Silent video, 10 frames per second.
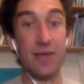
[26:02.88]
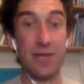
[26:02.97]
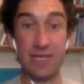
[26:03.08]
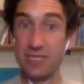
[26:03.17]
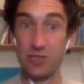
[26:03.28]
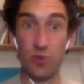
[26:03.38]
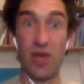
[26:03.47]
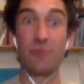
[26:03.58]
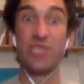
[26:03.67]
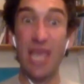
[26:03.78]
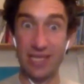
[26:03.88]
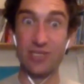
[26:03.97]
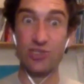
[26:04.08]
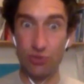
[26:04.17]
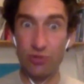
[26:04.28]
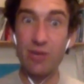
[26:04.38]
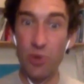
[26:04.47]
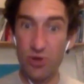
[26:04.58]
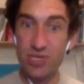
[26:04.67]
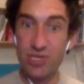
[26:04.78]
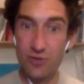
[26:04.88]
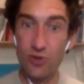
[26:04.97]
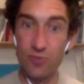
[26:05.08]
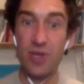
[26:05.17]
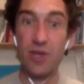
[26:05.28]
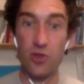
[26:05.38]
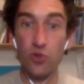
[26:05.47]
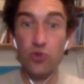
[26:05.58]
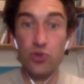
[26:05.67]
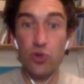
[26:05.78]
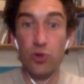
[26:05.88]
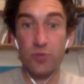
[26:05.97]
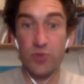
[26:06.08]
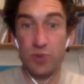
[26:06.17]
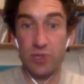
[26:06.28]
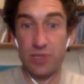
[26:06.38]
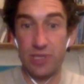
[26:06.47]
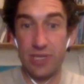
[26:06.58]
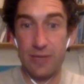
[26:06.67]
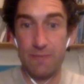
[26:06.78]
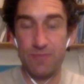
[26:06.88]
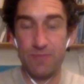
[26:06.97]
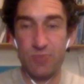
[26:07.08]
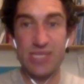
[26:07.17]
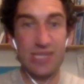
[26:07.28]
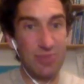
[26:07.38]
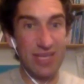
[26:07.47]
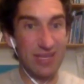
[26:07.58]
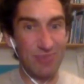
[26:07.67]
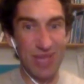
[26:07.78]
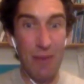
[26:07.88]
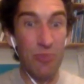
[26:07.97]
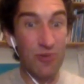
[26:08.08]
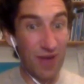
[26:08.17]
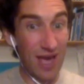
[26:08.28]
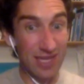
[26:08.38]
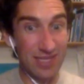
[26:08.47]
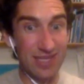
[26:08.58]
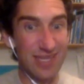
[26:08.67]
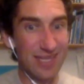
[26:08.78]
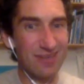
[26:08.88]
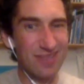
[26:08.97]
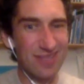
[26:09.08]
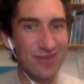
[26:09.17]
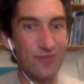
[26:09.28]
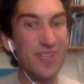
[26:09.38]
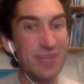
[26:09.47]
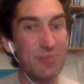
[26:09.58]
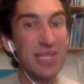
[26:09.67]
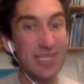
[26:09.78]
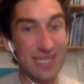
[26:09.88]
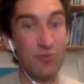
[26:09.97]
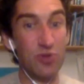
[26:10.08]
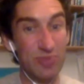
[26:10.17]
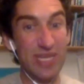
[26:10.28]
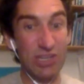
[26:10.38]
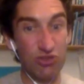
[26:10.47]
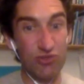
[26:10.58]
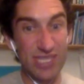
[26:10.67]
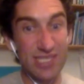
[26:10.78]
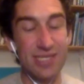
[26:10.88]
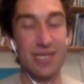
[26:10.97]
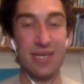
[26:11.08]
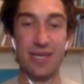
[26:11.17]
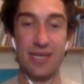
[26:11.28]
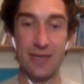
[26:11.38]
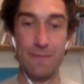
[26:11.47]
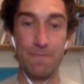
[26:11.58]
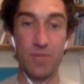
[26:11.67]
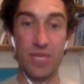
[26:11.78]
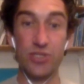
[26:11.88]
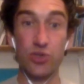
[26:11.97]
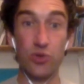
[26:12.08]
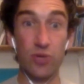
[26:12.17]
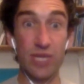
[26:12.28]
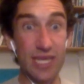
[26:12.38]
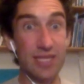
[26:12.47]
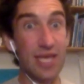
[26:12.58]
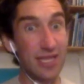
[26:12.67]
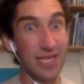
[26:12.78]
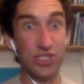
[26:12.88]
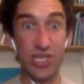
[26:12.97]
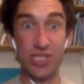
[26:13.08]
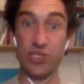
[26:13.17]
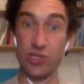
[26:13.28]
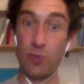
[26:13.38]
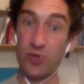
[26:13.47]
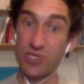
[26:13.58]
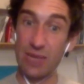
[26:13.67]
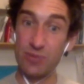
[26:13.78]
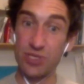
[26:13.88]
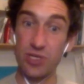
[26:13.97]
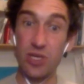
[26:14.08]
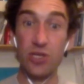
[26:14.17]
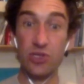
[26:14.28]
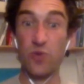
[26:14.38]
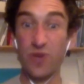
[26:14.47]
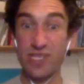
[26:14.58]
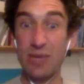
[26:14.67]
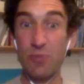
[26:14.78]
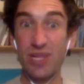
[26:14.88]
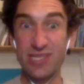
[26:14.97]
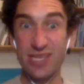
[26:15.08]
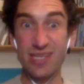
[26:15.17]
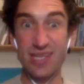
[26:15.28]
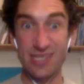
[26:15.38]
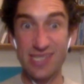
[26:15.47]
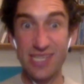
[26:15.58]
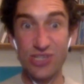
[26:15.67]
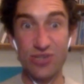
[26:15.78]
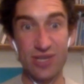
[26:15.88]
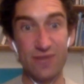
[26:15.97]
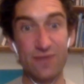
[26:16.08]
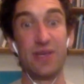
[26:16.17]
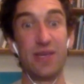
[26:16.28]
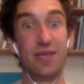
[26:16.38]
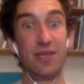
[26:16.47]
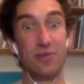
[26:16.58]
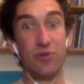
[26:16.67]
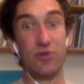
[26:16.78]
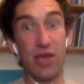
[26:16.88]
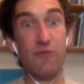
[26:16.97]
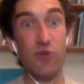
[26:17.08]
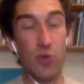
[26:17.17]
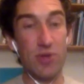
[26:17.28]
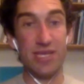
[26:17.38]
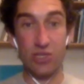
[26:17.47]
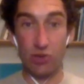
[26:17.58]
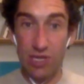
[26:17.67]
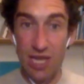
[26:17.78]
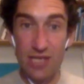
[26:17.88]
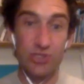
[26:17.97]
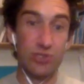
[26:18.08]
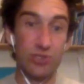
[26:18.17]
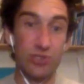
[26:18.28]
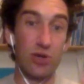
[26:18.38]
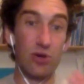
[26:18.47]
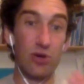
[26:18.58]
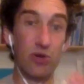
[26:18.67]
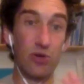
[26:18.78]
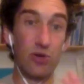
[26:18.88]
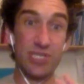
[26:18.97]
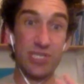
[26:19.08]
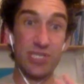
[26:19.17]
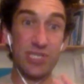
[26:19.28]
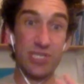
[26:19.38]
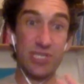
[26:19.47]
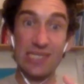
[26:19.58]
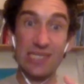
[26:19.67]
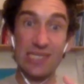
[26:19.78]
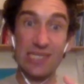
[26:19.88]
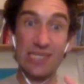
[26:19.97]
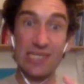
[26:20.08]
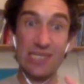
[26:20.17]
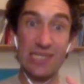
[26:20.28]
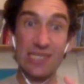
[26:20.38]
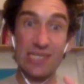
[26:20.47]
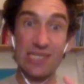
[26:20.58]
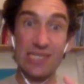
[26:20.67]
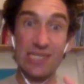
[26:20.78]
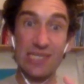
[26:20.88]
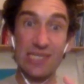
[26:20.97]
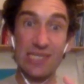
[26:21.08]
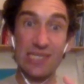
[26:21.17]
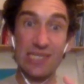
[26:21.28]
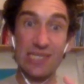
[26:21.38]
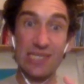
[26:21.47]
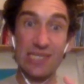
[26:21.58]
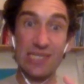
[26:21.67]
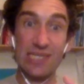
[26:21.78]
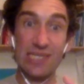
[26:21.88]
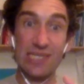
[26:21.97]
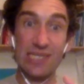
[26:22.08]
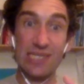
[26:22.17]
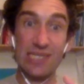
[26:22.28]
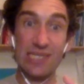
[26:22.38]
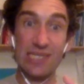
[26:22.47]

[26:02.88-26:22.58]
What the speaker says: a teacher perhaps telling a story about that norm, those norms will basically be amplified. Their visibility will be increased. And so again, that then changes our perception. So for example, as a teacher, if not everyone in your class or as a leader, not everyone in your school is